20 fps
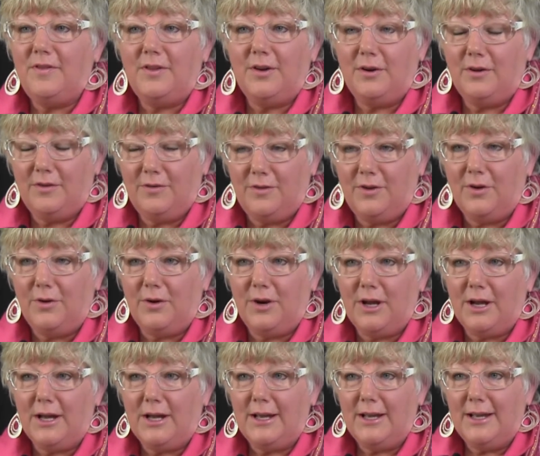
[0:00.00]

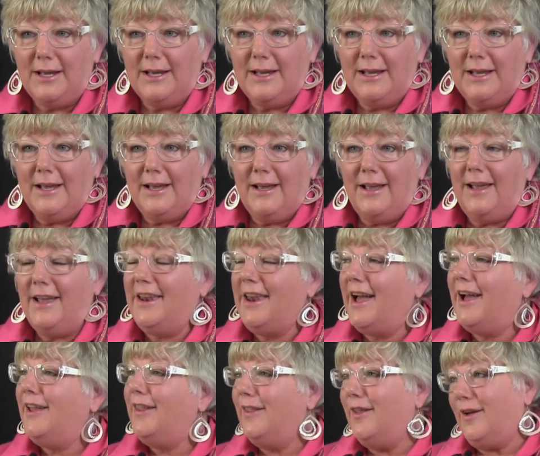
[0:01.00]
Sarasota. And
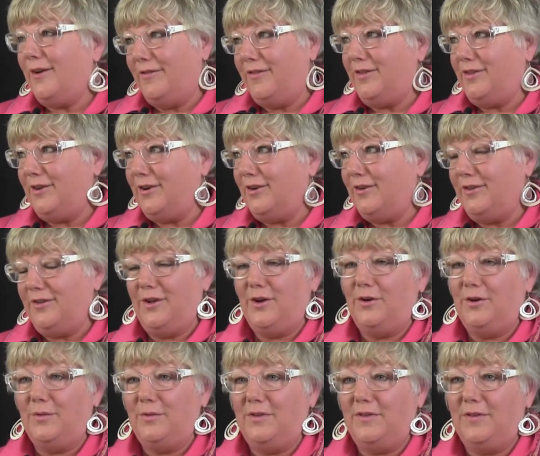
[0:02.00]
I love
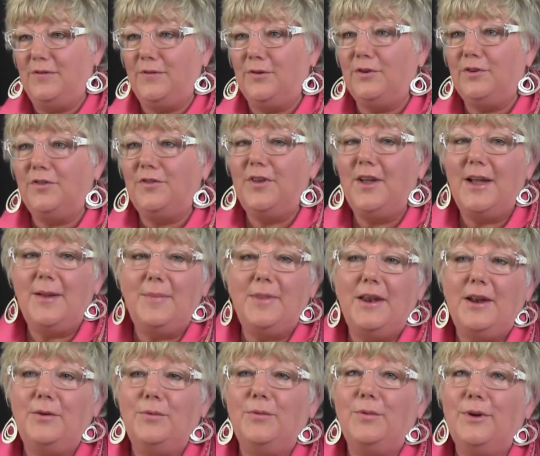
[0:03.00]
Sarasota. It was the first time
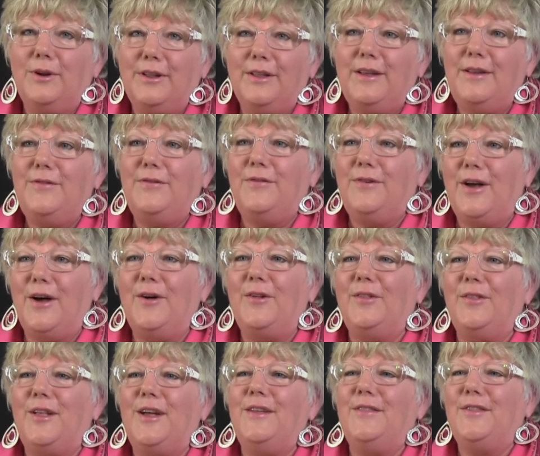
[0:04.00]
that I really
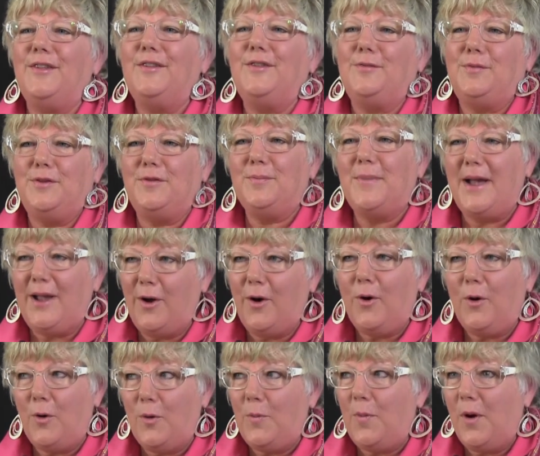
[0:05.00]
felt like this was my
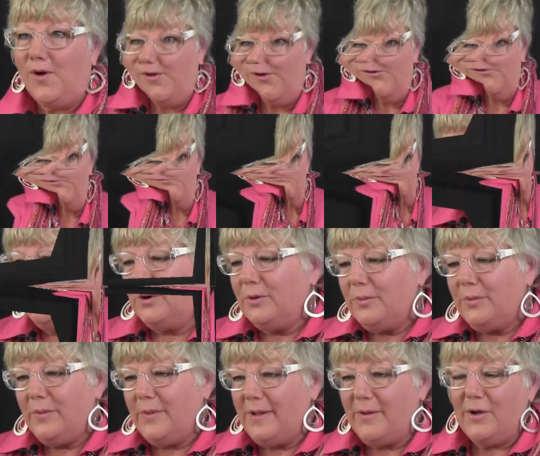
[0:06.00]
home. I said, well,
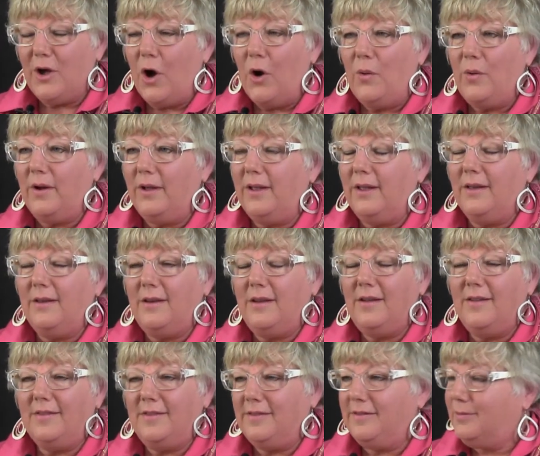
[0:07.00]
where were we going? And
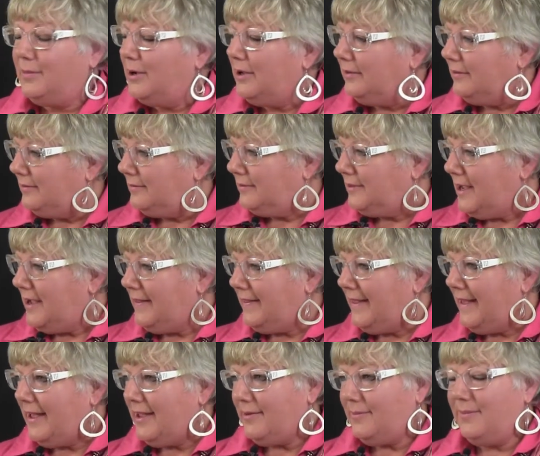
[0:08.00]
he says, well,
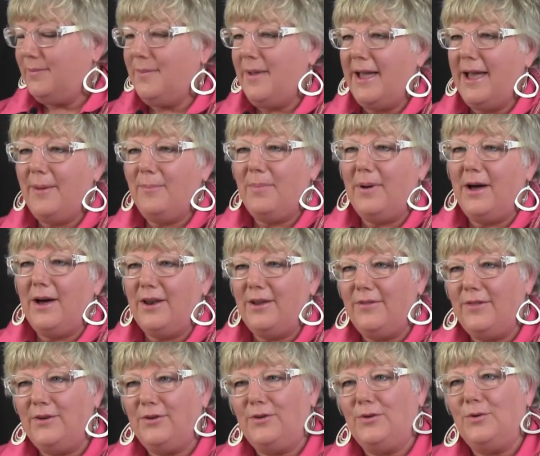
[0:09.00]
take that map out
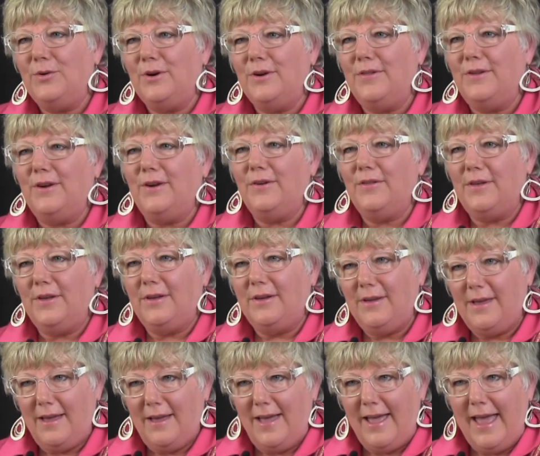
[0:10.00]
of the door there,
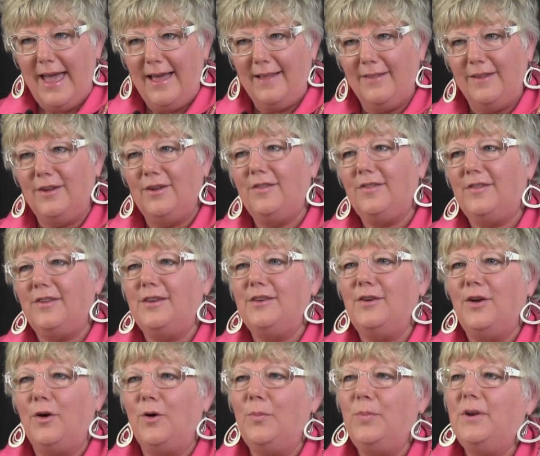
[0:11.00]
the atlas,
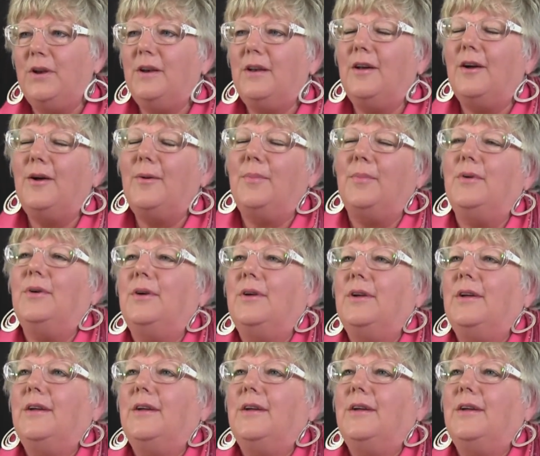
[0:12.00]
and open it up.